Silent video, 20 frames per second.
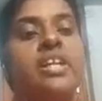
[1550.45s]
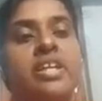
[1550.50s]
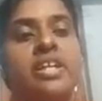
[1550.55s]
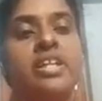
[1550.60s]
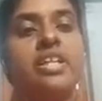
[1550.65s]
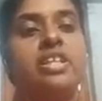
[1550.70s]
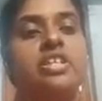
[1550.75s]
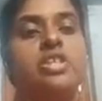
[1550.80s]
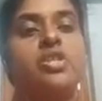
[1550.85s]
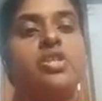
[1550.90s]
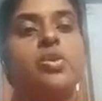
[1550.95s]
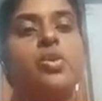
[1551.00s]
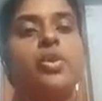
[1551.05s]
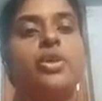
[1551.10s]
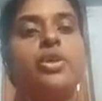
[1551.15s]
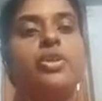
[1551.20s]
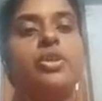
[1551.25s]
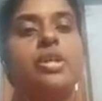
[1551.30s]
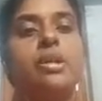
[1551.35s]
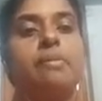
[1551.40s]
Here it is
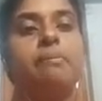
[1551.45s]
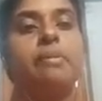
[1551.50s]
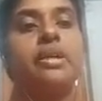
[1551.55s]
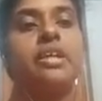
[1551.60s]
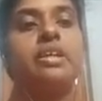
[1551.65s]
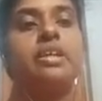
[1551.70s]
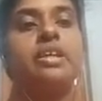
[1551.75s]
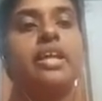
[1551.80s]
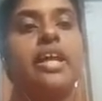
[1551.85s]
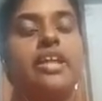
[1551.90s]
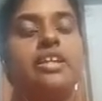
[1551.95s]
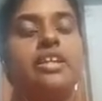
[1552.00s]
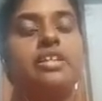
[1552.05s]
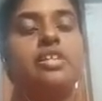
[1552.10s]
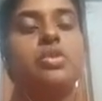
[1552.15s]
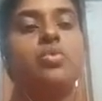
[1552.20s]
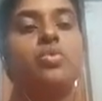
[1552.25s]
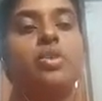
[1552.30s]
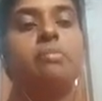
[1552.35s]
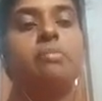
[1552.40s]
going to compare
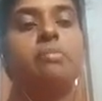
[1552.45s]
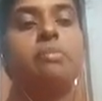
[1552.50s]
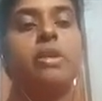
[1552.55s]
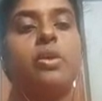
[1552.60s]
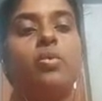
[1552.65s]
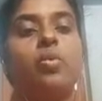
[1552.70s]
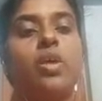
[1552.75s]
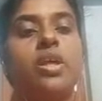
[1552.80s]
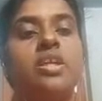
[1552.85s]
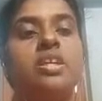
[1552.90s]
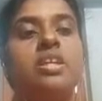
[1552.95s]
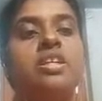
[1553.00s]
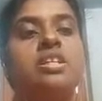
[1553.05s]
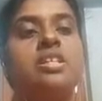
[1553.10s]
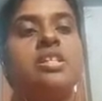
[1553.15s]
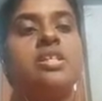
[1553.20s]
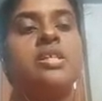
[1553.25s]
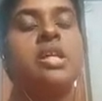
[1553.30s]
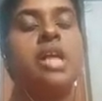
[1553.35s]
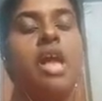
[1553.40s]
characters one by one. It
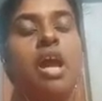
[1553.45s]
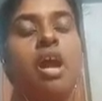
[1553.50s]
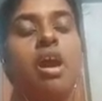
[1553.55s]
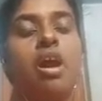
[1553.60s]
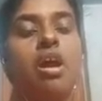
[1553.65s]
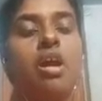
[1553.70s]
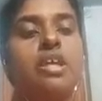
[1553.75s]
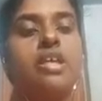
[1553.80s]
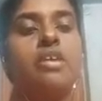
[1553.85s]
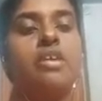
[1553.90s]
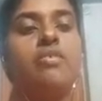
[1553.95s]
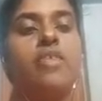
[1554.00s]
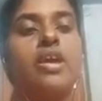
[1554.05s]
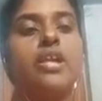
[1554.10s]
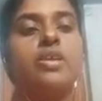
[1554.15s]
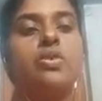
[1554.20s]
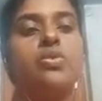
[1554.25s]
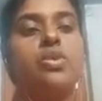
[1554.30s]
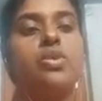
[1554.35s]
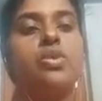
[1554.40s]
is all the
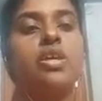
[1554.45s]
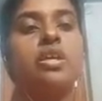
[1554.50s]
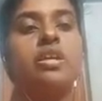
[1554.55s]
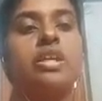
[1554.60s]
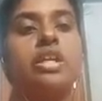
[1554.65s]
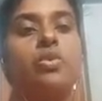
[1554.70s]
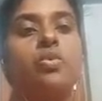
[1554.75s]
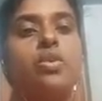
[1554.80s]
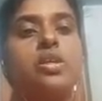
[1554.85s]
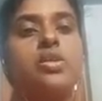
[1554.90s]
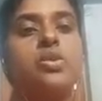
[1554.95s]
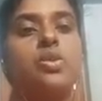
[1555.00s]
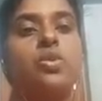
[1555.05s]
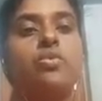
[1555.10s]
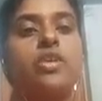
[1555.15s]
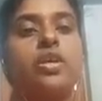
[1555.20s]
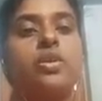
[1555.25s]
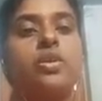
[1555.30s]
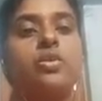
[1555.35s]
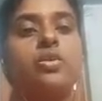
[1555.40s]
values are equal, so
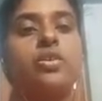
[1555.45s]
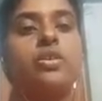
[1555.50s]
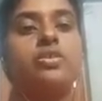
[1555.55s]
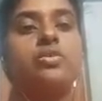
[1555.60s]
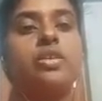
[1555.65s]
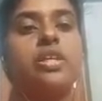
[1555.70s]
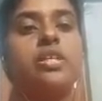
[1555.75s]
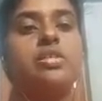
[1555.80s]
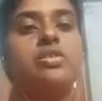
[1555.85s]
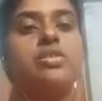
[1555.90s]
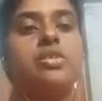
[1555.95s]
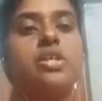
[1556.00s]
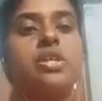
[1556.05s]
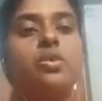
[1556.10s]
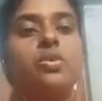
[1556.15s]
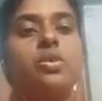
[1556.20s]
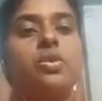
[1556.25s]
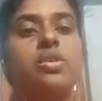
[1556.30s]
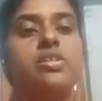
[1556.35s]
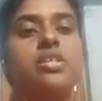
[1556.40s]
we are going to get
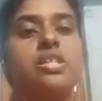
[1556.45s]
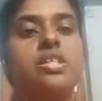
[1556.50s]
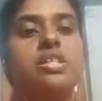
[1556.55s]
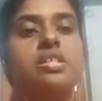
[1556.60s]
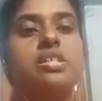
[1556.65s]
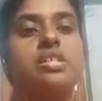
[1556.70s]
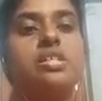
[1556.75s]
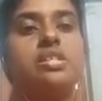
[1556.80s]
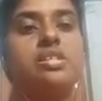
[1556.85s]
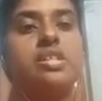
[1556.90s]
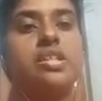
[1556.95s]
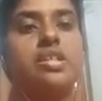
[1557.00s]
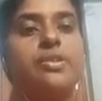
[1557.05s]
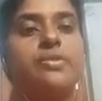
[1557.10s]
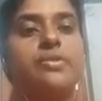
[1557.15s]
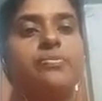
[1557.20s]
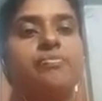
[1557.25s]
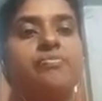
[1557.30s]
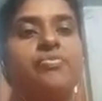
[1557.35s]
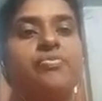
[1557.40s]
0 as a
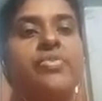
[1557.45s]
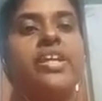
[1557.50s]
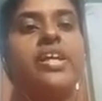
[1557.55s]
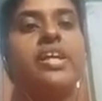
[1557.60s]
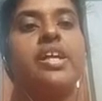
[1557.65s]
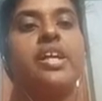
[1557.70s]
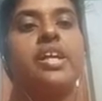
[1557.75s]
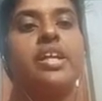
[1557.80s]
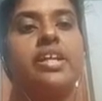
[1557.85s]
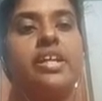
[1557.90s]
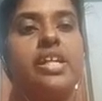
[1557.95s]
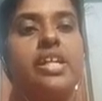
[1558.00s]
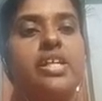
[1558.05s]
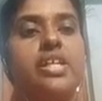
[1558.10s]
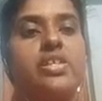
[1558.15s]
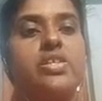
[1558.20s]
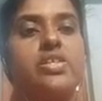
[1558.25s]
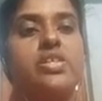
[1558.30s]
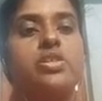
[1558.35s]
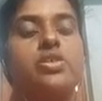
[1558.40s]
result.
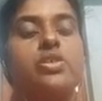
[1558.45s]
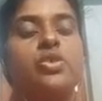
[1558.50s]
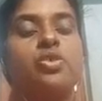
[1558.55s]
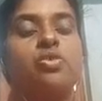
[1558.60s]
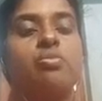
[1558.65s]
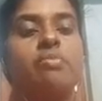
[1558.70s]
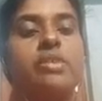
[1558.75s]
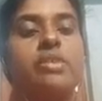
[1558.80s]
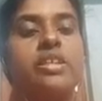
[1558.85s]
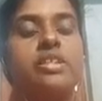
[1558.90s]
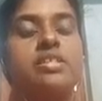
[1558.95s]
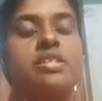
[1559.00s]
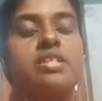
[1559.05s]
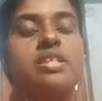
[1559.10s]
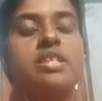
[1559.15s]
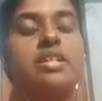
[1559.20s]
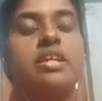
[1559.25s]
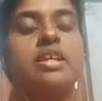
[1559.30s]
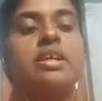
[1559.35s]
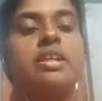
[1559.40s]
Next two methods
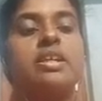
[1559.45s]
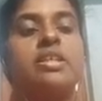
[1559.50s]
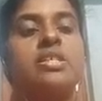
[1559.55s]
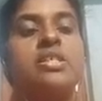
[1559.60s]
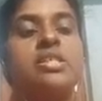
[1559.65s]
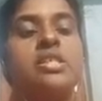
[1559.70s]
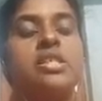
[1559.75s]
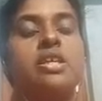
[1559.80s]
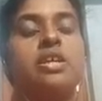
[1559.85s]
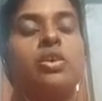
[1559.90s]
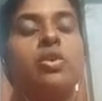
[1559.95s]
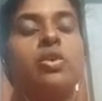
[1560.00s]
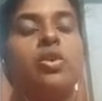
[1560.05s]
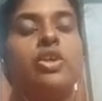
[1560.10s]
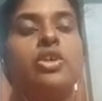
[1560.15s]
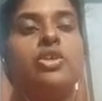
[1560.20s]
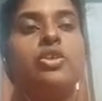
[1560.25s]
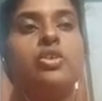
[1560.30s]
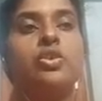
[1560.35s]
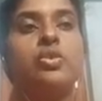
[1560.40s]
is
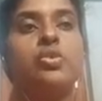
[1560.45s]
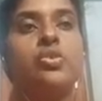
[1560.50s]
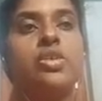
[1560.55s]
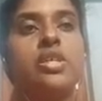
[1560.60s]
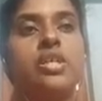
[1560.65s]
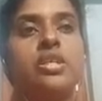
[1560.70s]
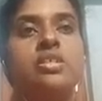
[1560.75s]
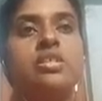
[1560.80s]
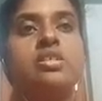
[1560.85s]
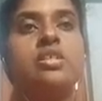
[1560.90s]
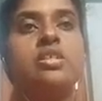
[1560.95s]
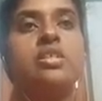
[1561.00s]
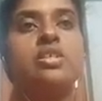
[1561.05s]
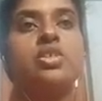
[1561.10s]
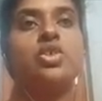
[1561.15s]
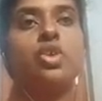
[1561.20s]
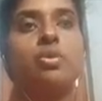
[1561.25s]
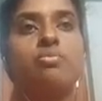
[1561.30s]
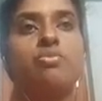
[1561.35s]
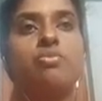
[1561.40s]
going to use an
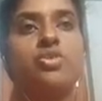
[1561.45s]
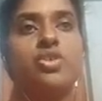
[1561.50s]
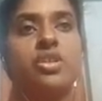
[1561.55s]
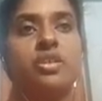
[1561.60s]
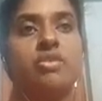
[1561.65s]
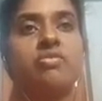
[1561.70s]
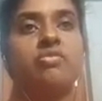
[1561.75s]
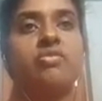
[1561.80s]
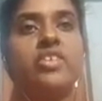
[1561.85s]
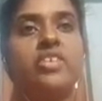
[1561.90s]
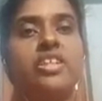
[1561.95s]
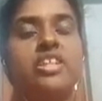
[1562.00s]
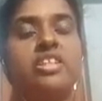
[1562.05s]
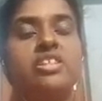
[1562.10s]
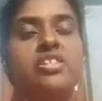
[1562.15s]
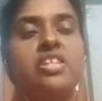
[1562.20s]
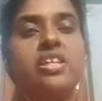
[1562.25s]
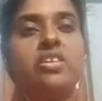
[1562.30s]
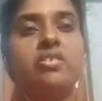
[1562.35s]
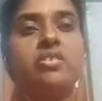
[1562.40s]
search option, whether
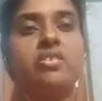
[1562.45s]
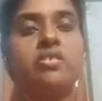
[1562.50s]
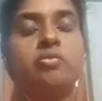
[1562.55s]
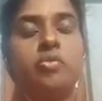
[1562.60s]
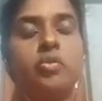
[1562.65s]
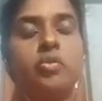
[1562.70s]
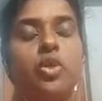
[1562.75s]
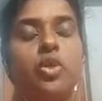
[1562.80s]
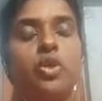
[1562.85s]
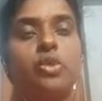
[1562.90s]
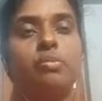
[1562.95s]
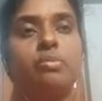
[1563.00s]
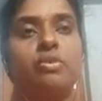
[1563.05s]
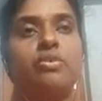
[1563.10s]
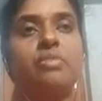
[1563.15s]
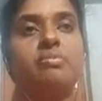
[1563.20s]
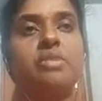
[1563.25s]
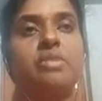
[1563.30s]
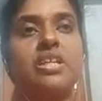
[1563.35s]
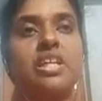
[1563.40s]
it is we to
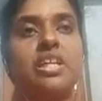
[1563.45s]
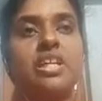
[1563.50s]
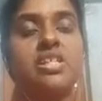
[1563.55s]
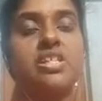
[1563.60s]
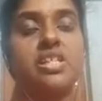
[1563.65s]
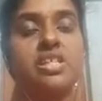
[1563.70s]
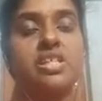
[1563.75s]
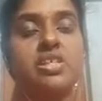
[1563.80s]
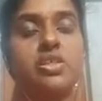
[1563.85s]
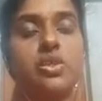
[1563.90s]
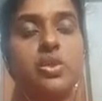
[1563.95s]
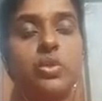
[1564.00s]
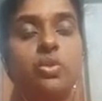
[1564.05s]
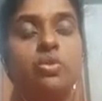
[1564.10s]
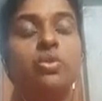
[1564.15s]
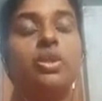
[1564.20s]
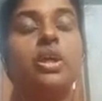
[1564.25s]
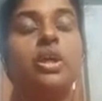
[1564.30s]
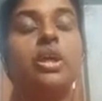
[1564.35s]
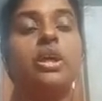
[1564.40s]
perform a case
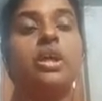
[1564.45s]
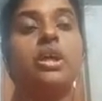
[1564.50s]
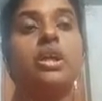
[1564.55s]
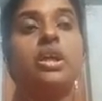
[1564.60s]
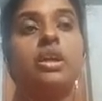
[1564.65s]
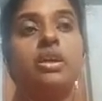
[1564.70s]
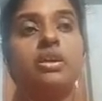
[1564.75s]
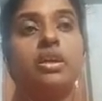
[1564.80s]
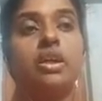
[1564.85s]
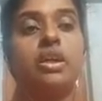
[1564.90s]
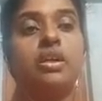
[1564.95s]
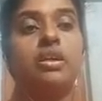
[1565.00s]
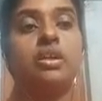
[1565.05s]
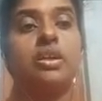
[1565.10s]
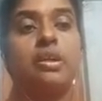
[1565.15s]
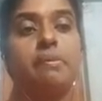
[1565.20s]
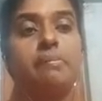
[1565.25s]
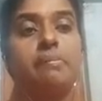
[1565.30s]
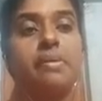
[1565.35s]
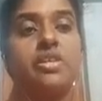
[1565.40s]
sensitive
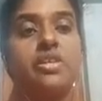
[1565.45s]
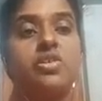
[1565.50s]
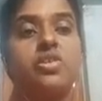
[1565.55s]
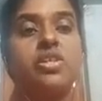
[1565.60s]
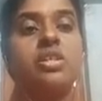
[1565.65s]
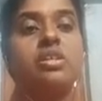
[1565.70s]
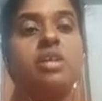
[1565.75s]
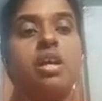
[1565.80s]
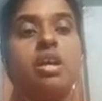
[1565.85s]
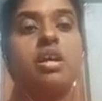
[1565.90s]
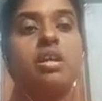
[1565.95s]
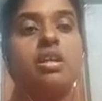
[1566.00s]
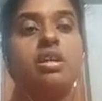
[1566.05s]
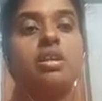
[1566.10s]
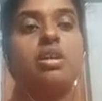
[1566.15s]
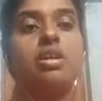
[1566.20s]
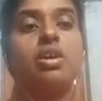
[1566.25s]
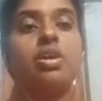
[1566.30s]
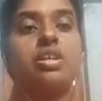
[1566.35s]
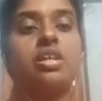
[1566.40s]
comparison or
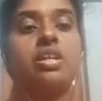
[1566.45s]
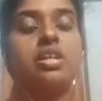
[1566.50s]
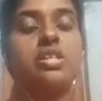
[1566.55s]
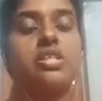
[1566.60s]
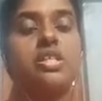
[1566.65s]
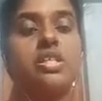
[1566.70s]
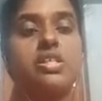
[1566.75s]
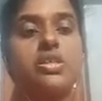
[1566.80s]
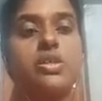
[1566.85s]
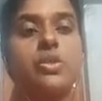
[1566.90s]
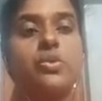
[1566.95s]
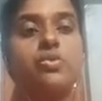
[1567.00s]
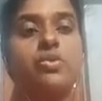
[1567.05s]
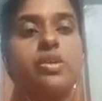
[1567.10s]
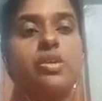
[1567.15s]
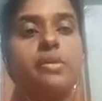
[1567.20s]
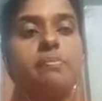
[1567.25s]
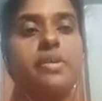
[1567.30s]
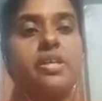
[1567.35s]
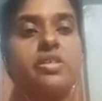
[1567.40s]
non case sensitive
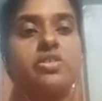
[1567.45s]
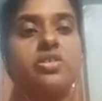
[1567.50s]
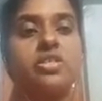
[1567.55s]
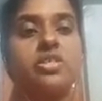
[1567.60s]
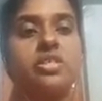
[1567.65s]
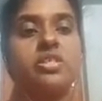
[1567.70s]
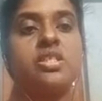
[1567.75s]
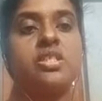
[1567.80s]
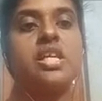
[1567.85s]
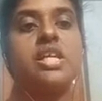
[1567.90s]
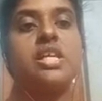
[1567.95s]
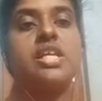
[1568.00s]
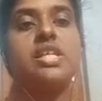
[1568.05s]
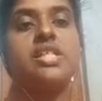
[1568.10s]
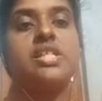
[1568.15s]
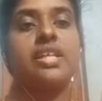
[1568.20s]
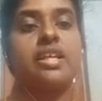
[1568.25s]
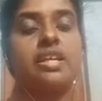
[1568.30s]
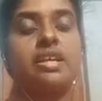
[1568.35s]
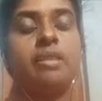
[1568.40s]
comparison.
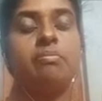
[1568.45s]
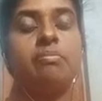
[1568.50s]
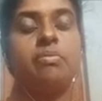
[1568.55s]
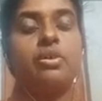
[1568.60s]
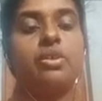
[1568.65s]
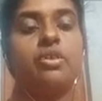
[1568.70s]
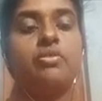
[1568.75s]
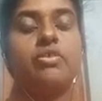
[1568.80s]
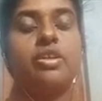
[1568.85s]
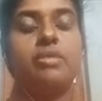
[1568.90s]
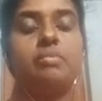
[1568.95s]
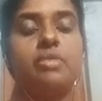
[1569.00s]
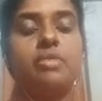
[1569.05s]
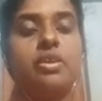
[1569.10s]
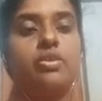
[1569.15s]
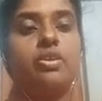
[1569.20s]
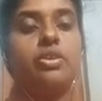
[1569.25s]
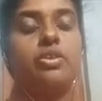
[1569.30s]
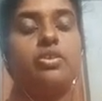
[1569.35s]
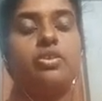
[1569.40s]
Second, both of them
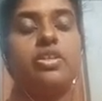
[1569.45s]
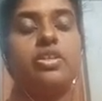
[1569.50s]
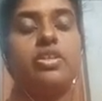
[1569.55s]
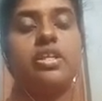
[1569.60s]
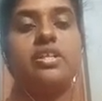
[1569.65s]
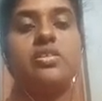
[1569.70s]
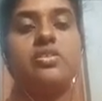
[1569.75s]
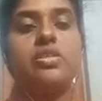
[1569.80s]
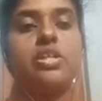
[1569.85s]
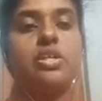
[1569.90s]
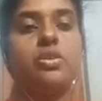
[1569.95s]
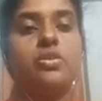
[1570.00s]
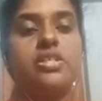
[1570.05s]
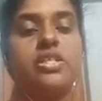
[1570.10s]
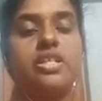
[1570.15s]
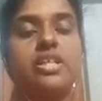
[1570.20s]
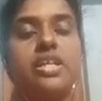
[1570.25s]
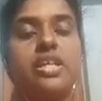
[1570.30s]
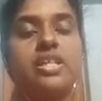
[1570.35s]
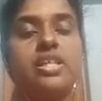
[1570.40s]
are going to take a 0
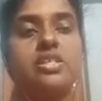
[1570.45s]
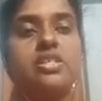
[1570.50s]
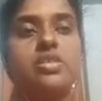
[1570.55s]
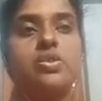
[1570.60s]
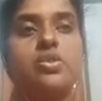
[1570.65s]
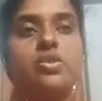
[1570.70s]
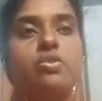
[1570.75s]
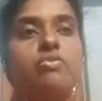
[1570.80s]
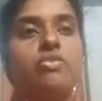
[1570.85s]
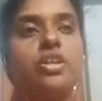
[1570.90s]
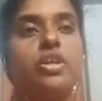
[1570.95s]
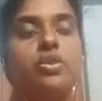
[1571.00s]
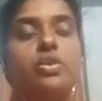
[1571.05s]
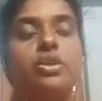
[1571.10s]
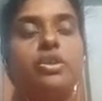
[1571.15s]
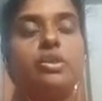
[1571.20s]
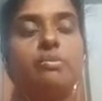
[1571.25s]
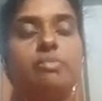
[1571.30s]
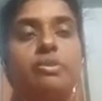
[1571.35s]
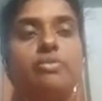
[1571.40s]
as an answer, so we are
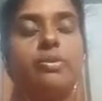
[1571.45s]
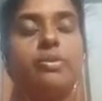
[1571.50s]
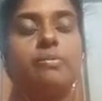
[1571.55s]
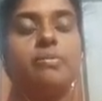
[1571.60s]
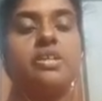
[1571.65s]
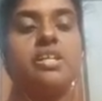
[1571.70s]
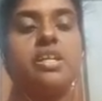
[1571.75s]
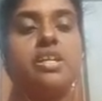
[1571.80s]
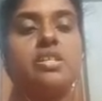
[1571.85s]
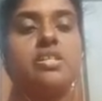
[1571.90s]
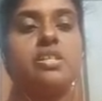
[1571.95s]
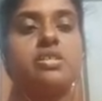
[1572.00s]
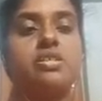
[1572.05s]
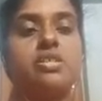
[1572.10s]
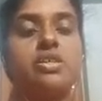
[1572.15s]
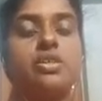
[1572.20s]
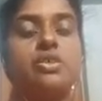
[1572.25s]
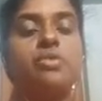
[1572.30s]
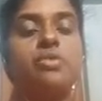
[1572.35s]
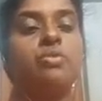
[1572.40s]
going to perform a case
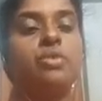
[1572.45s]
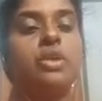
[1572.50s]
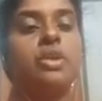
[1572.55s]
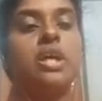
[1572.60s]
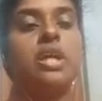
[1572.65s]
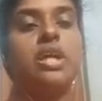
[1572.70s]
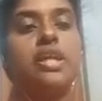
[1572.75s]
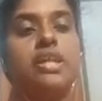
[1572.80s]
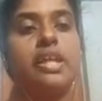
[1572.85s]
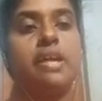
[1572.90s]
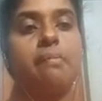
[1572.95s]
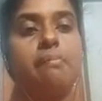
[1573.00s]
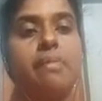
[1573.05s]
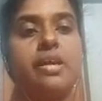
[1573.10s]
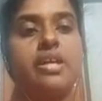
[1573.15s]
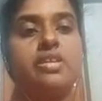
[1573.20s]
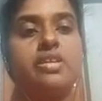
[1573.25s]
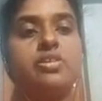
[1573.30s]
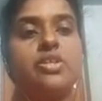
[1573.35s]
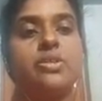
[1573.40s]
sensitive
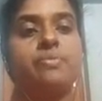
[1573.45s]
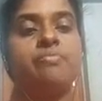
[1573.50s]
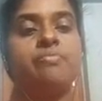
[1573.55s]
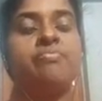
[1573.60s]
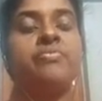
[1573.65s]
comparison.